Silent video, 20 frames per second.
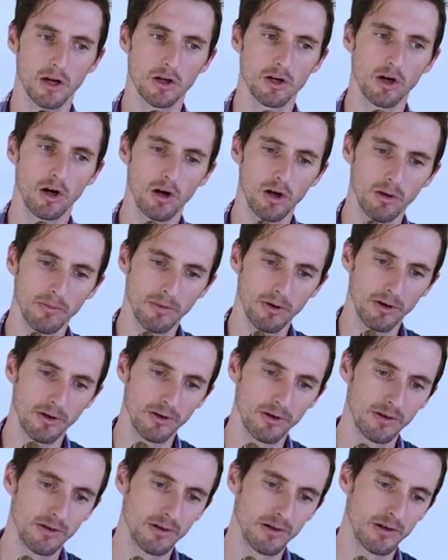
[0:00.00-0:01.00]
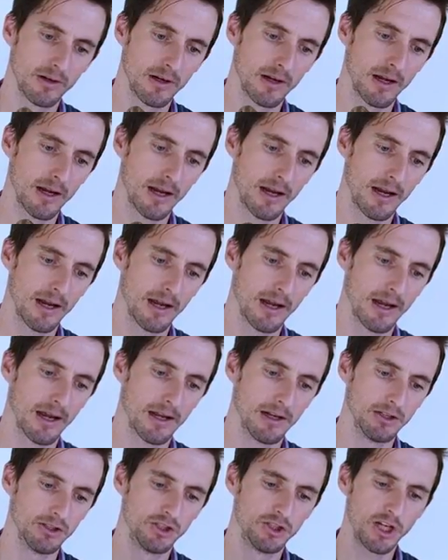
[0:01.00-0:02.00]
calmer,
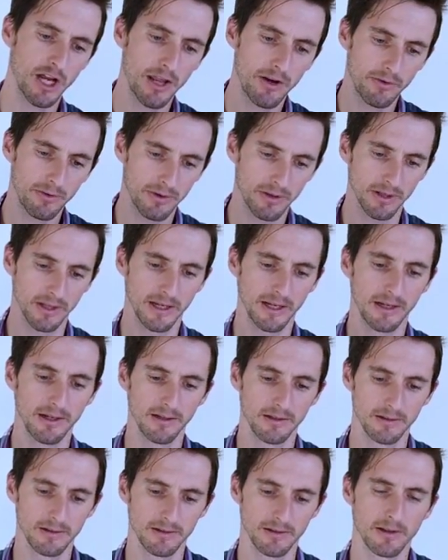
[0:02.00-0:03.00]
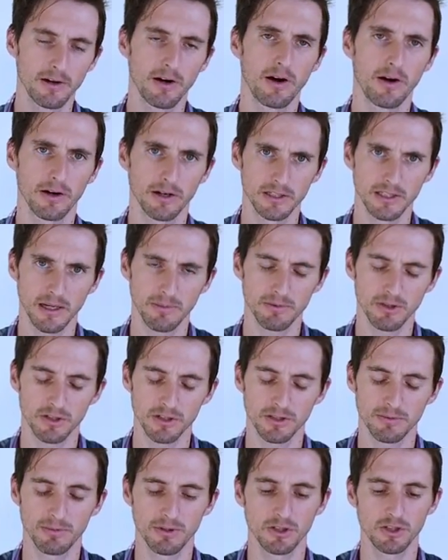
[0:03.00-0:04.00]
and generally, there are
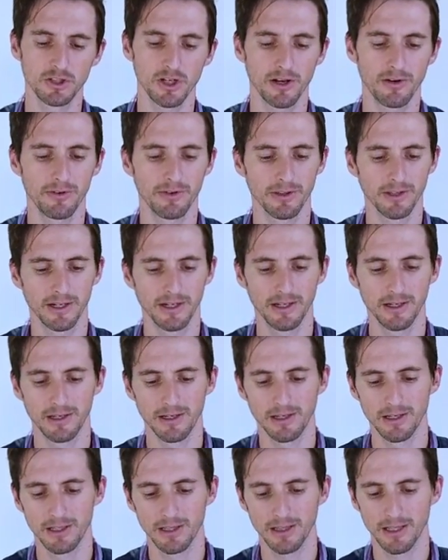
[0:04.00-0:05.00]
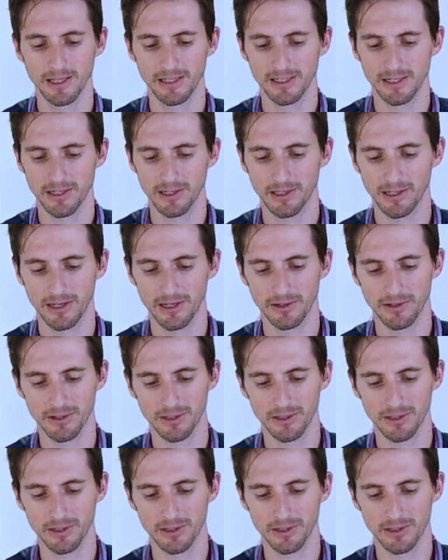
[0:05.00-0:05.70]
exceptions, but generally less inclined to